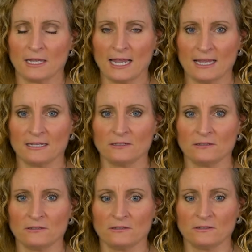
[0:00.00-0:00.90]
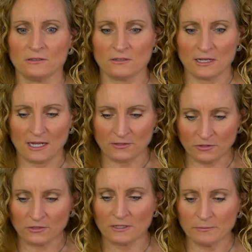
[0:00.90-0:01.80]
And
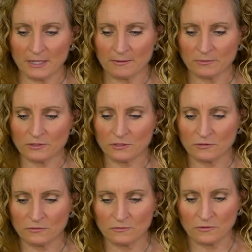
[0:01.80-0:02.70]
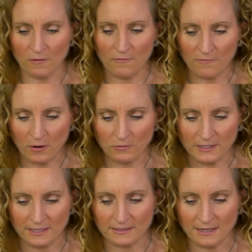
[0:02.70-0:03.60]
you're going to be able to go
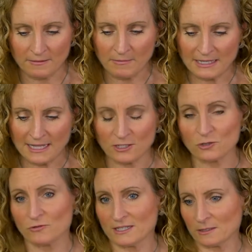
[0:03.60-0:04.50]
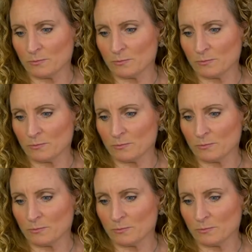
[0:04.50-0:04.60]
forward and make that choice,